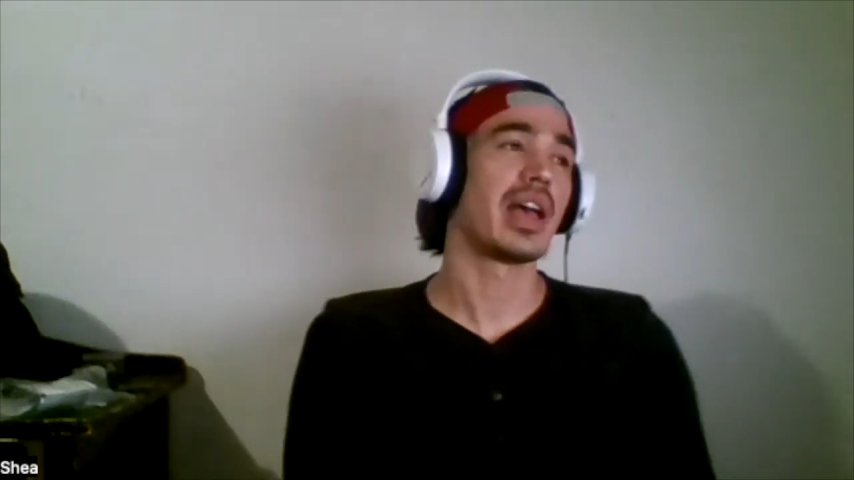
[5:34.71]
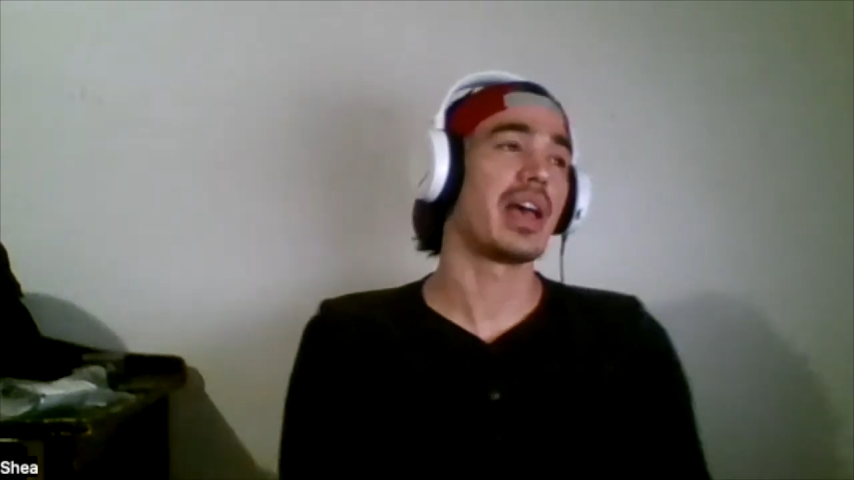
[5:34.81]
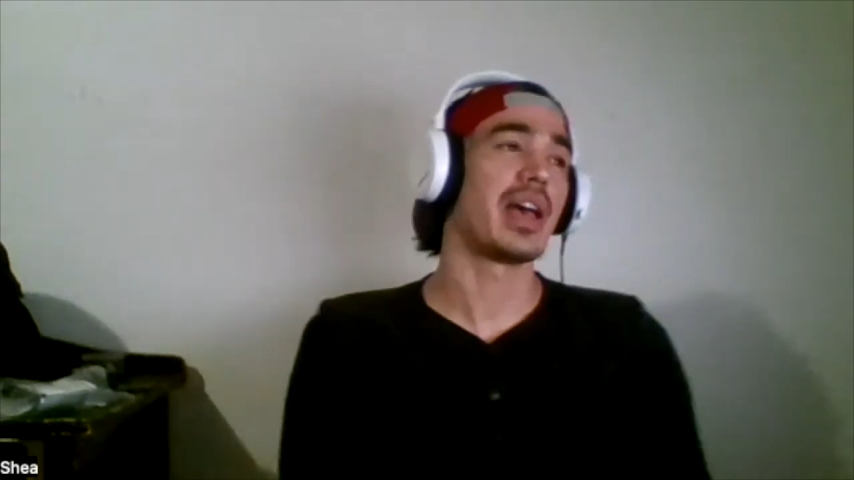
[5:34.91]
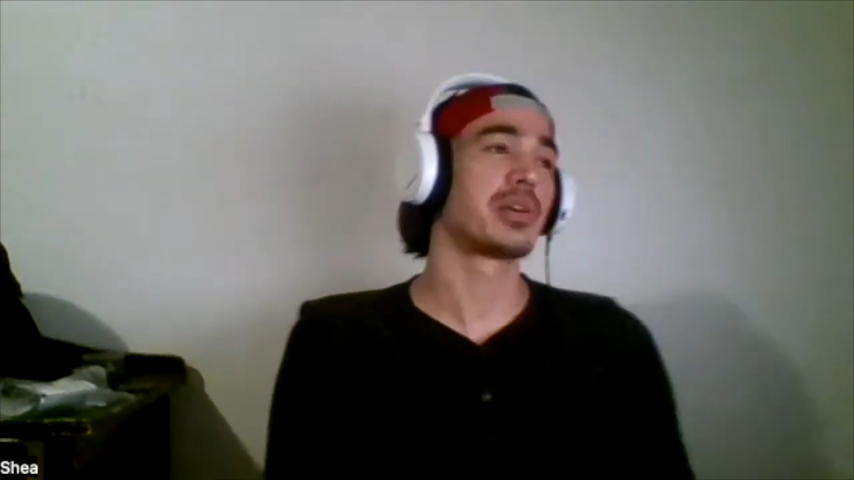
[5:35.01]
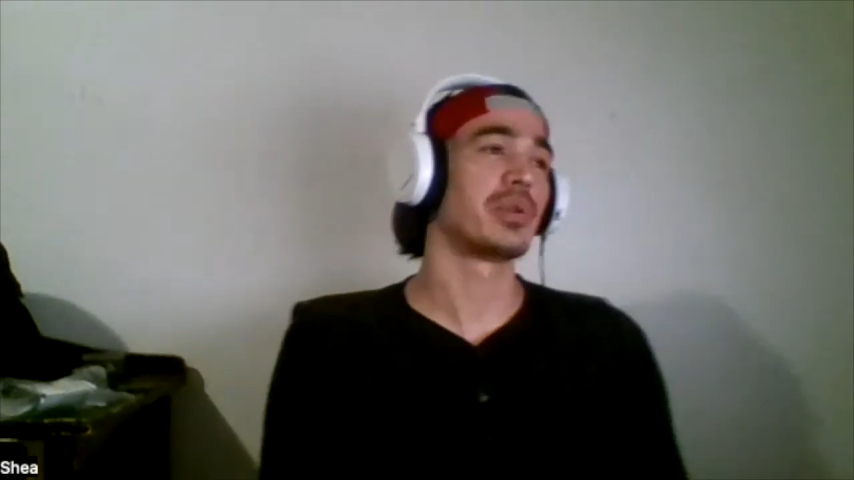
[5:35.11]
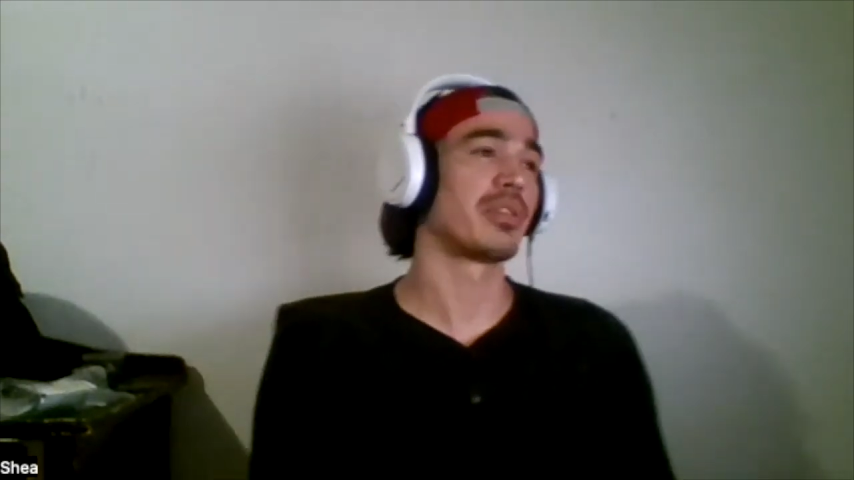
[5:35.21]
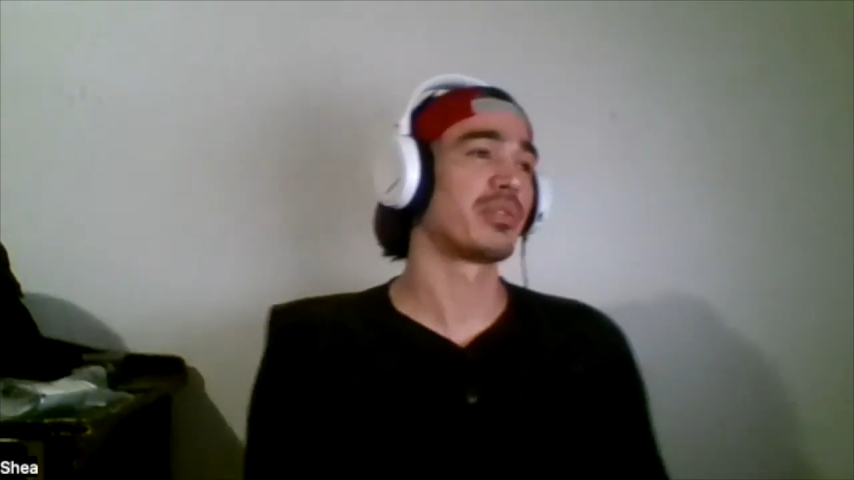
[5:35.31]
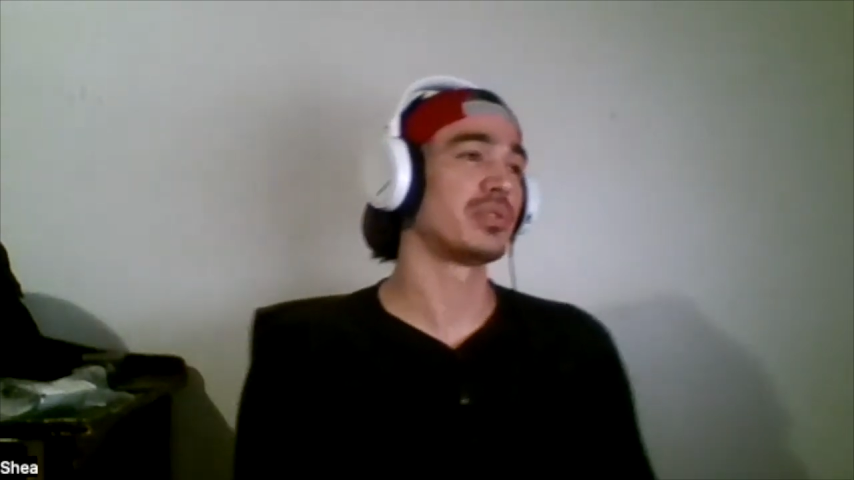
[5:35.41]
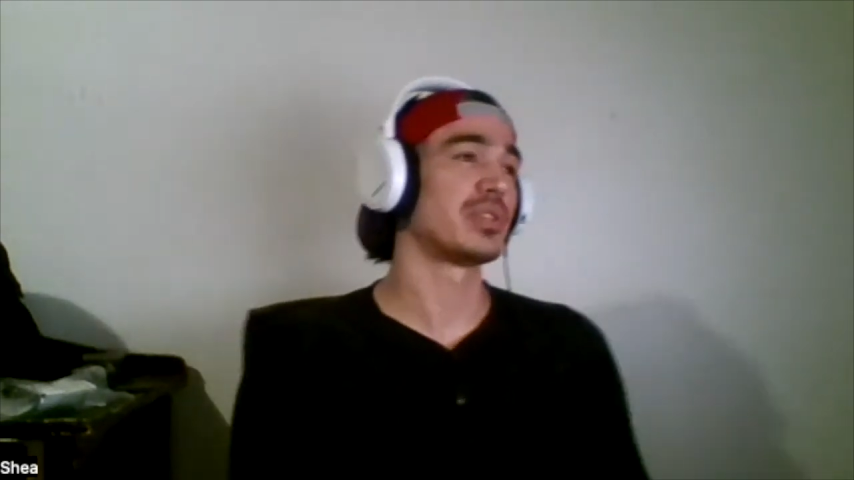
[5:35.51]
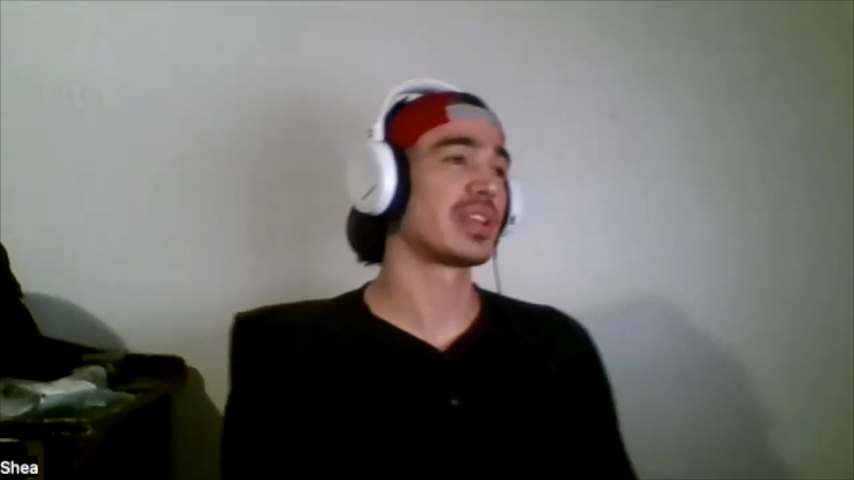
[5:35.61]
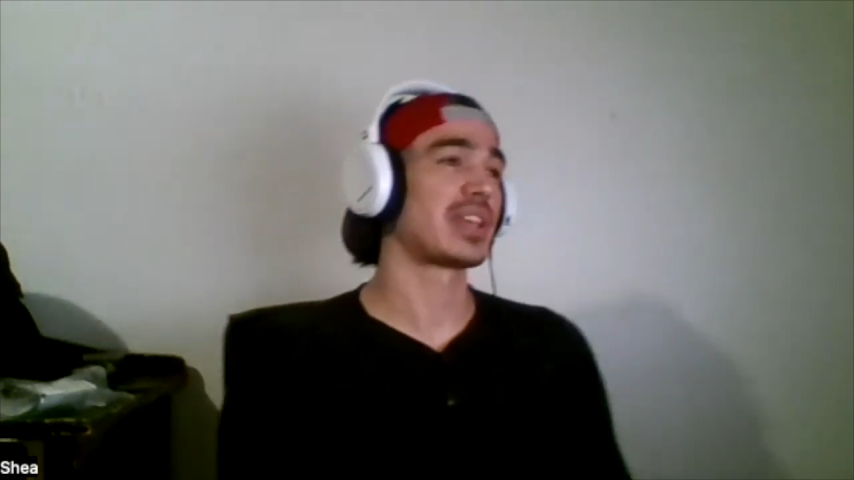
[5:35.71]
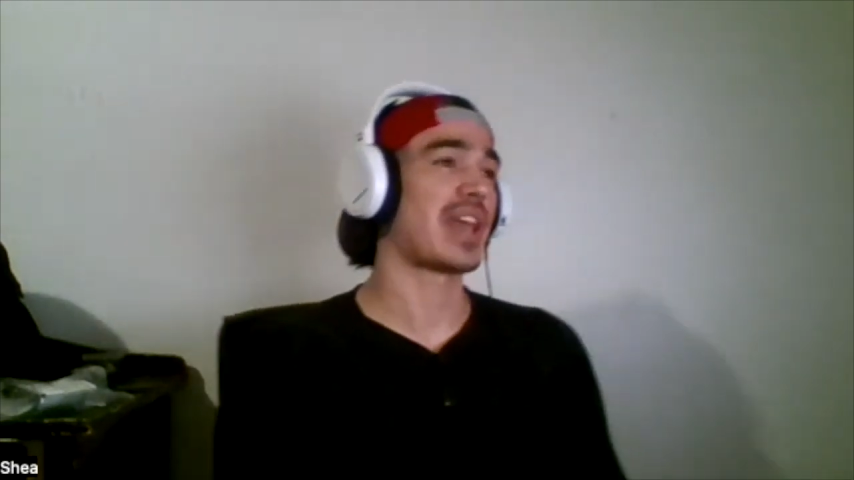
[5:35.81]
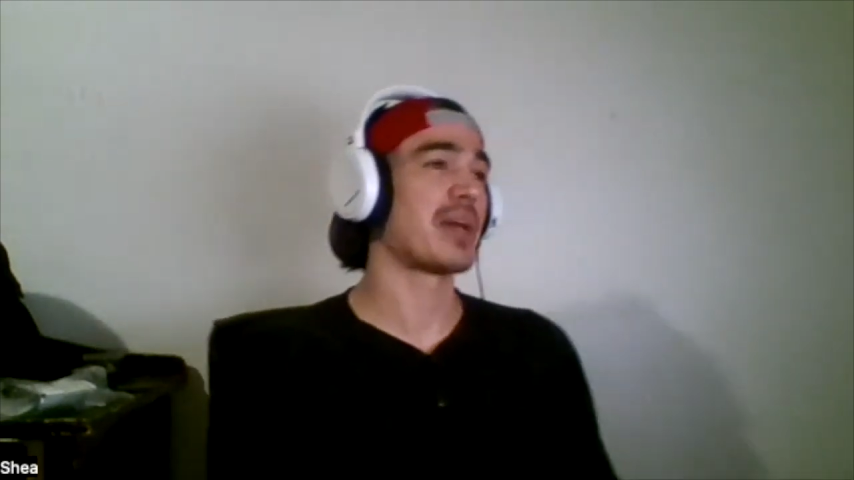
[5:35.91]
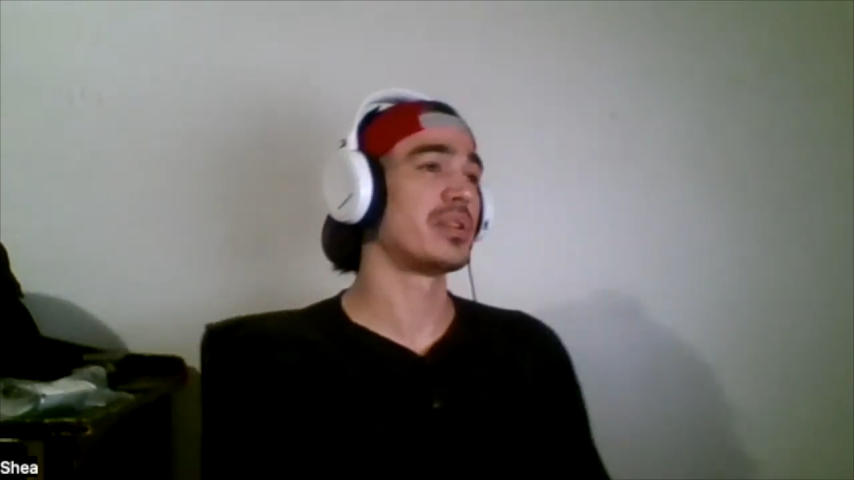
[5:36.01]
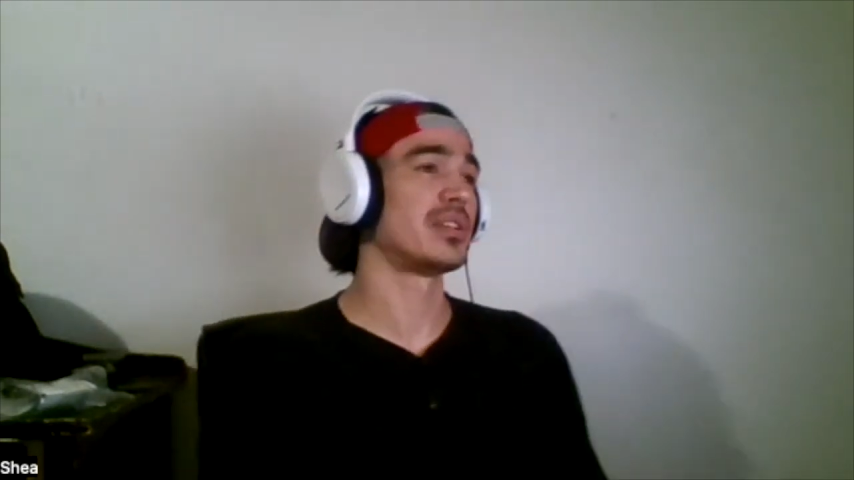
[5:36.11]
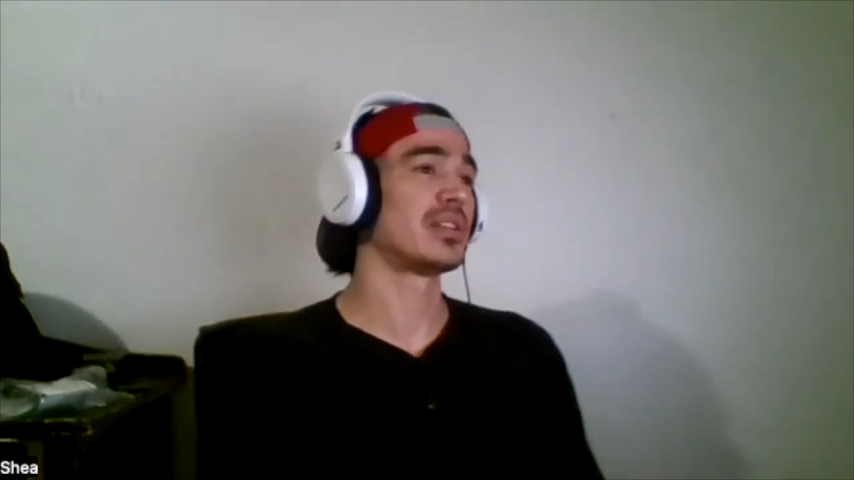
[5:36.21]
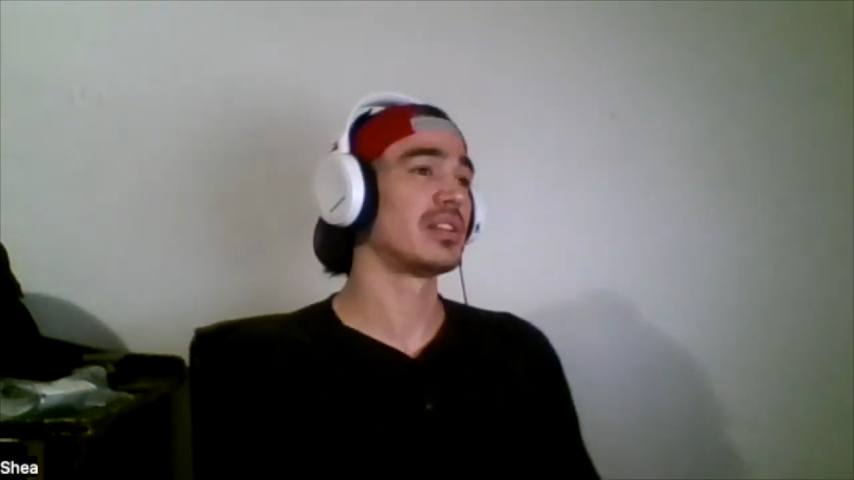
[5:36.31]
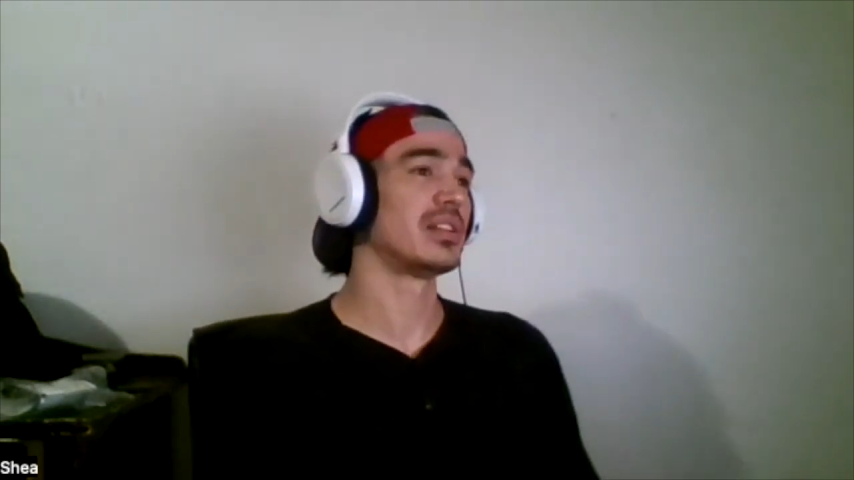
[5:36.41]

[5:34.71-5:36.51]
echoing through the cabin.